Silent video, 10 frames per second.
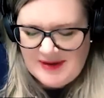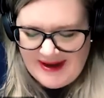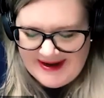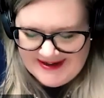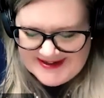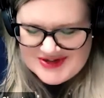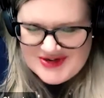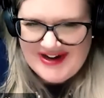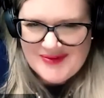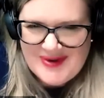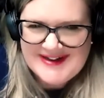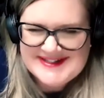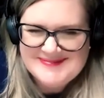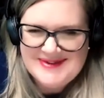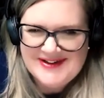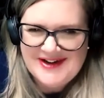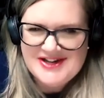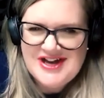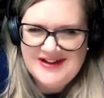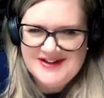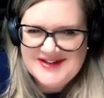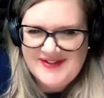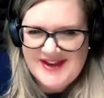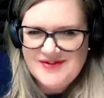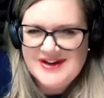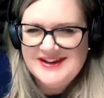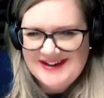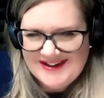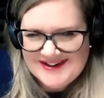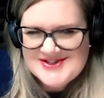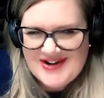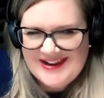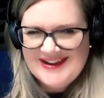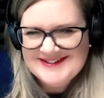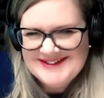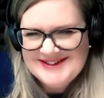being back in Australia. We had similar kind of challenges over there regularly in Australia.